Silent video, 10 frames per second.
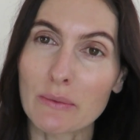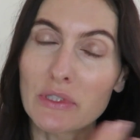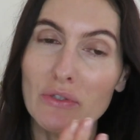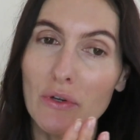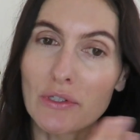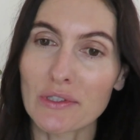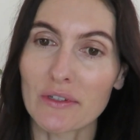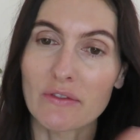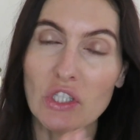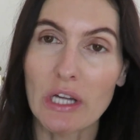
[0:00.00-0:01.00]
There was no
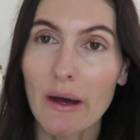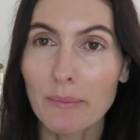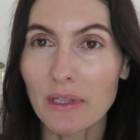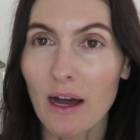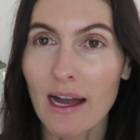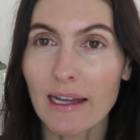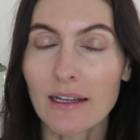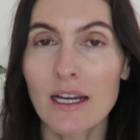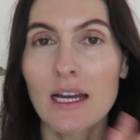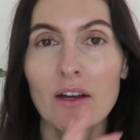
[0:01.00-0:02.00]
sort of sharp line